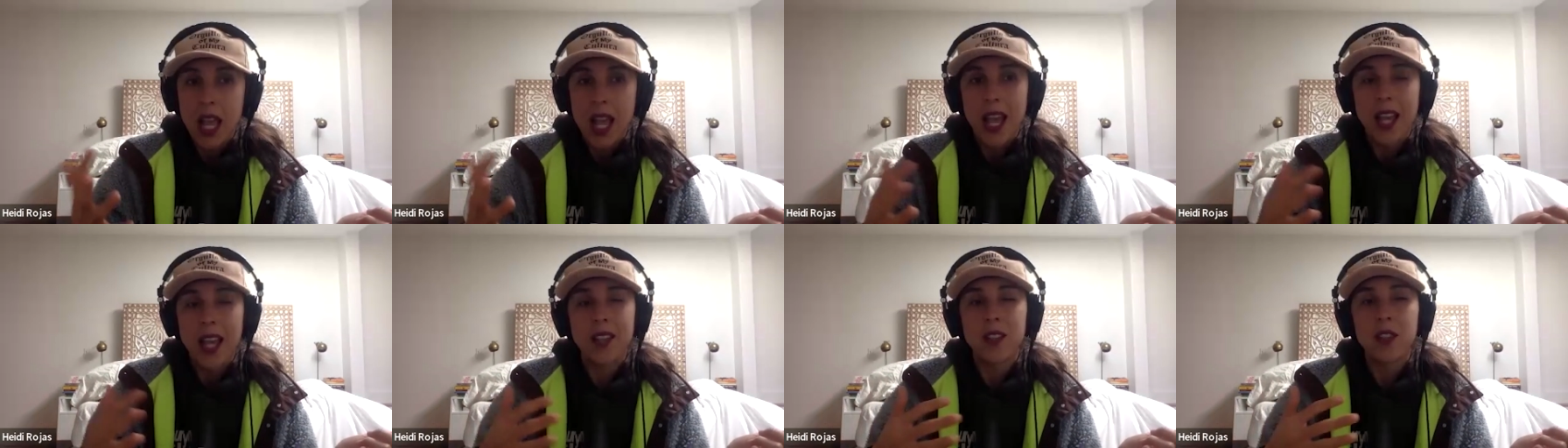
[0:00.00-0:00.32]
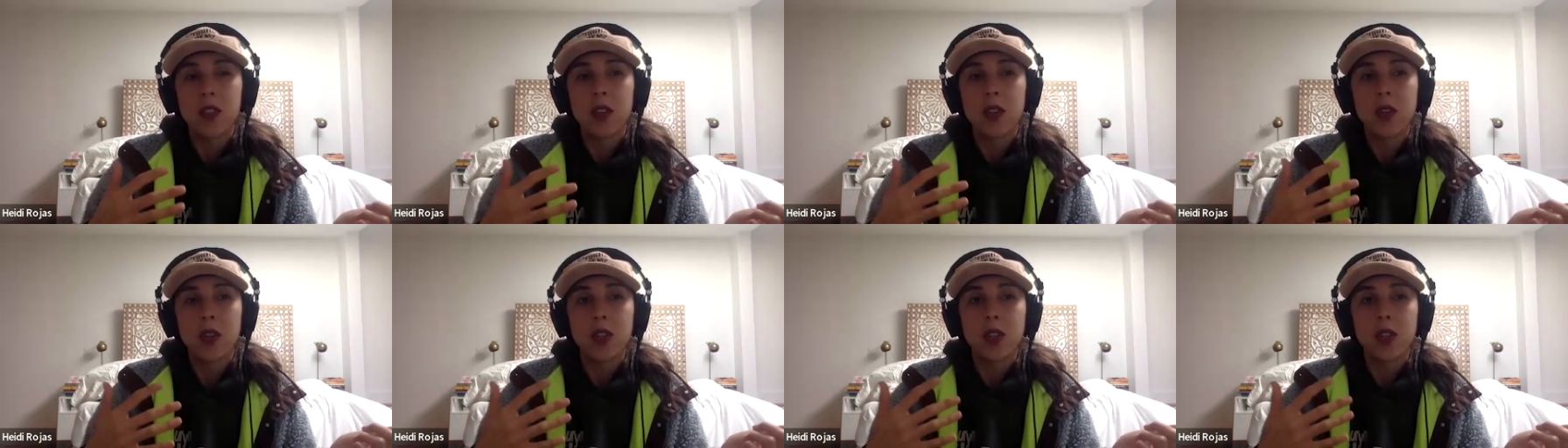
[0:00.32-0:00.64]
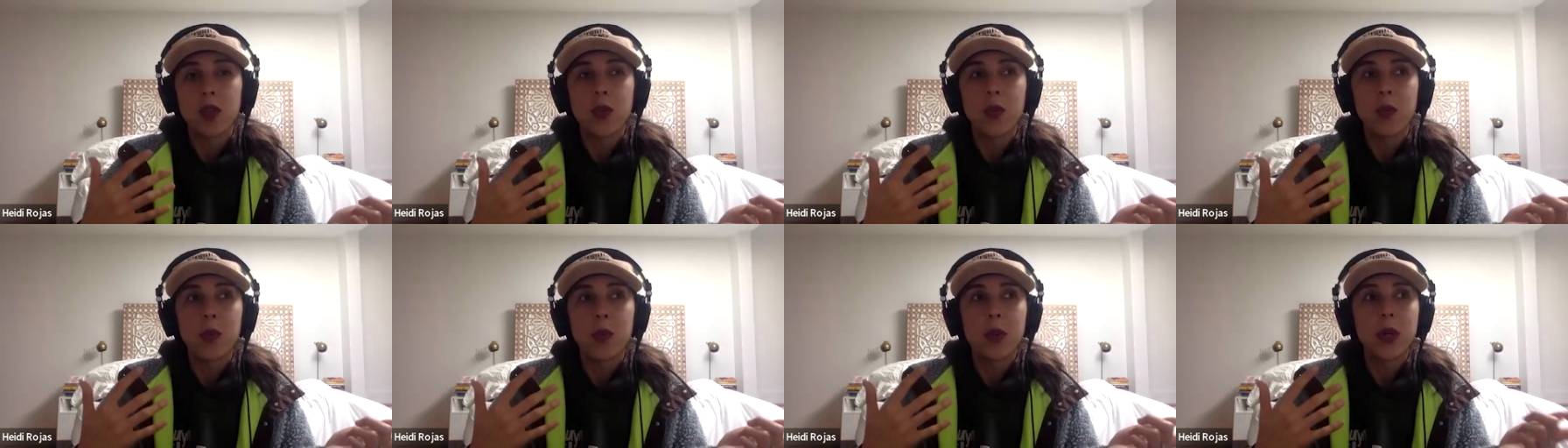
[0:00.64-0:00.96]
And so
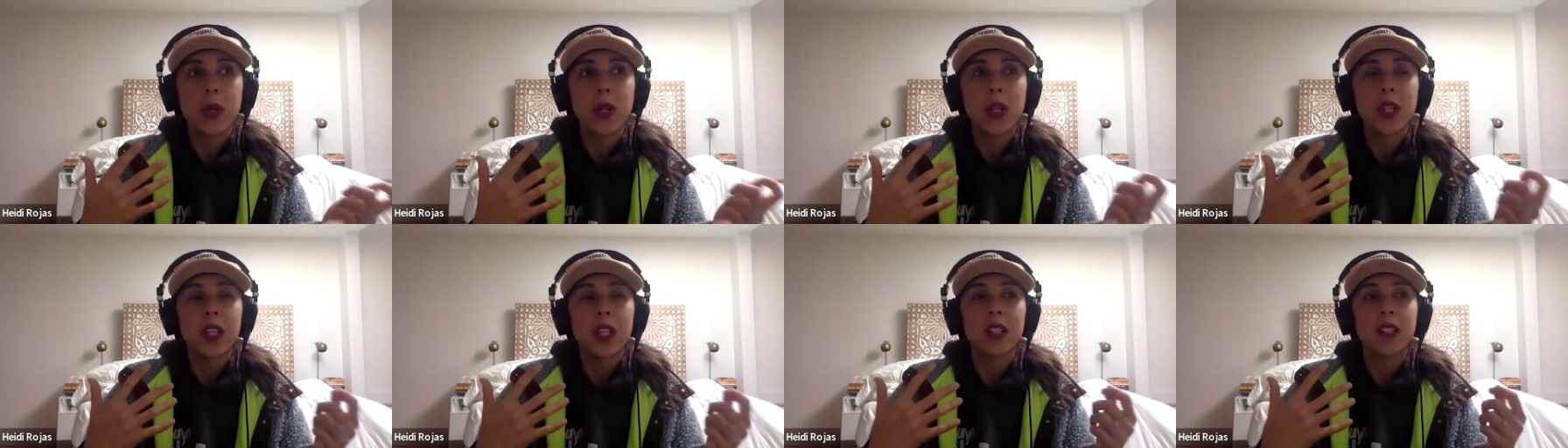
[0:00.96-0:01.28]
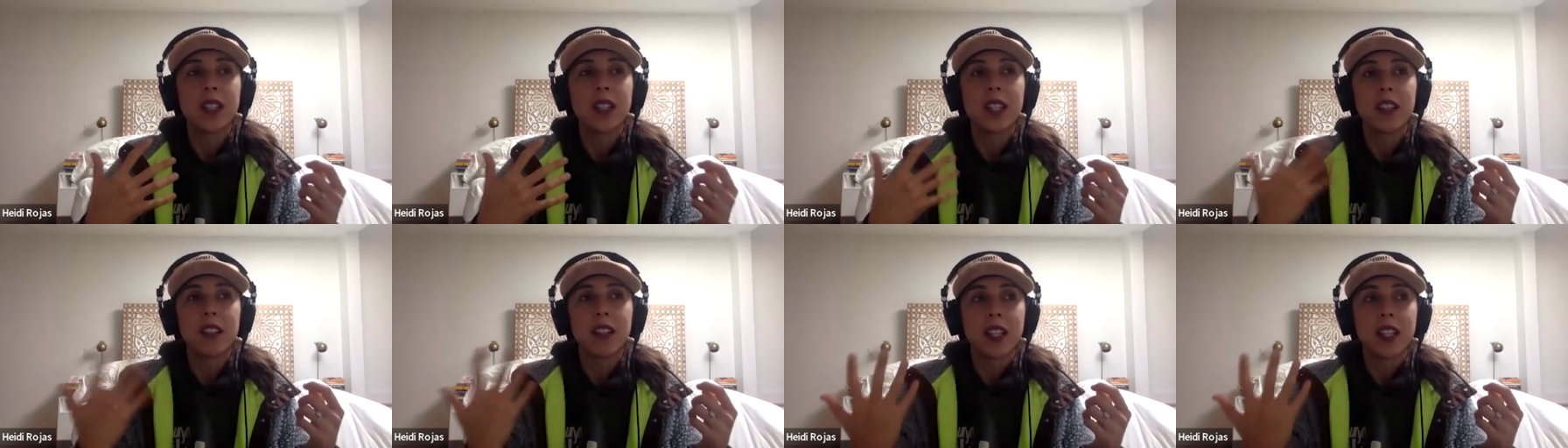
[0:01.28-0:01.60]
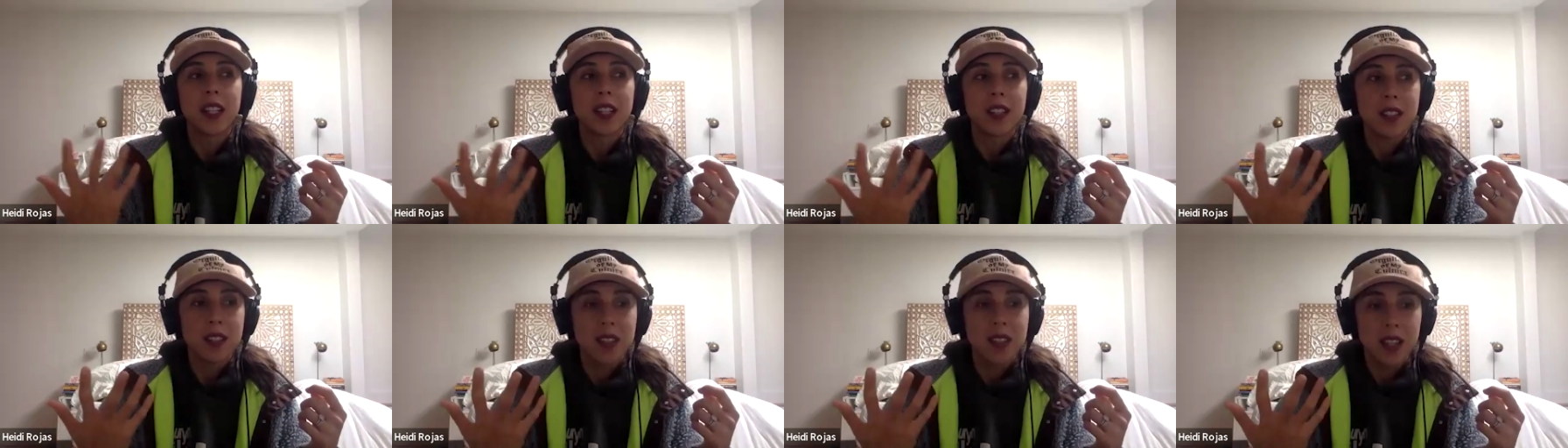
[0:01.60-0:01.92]
you put
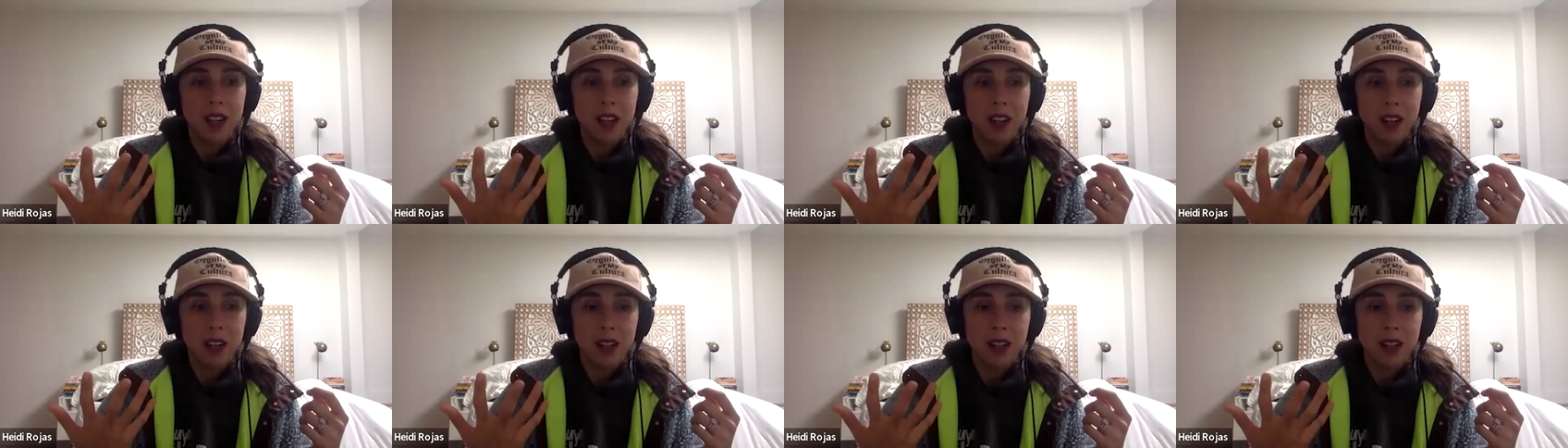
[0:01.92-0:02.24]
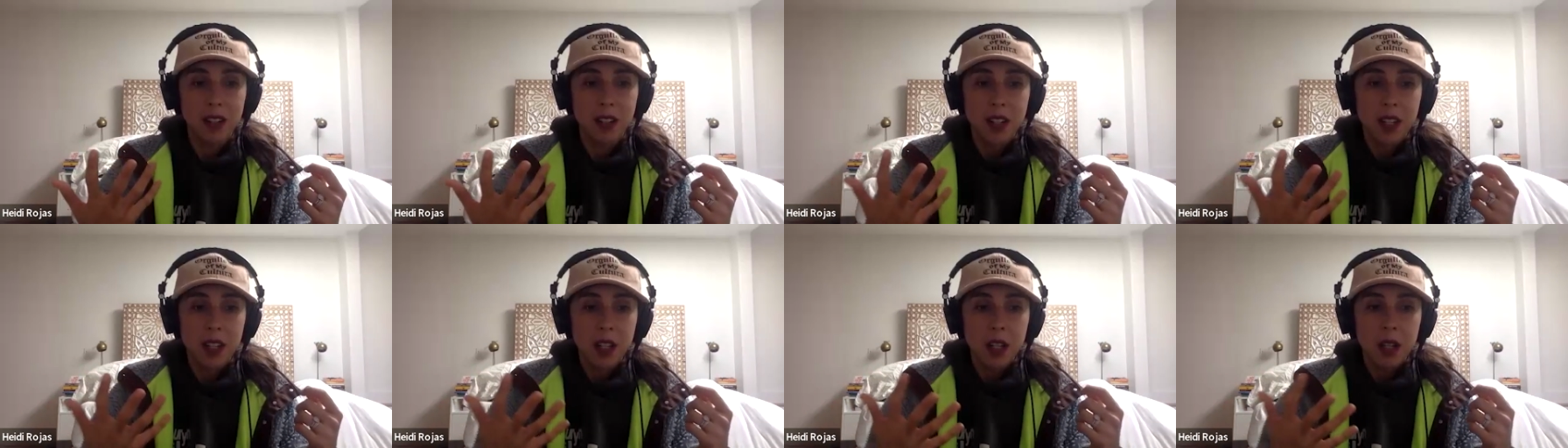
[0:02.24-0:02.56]
lyrics that are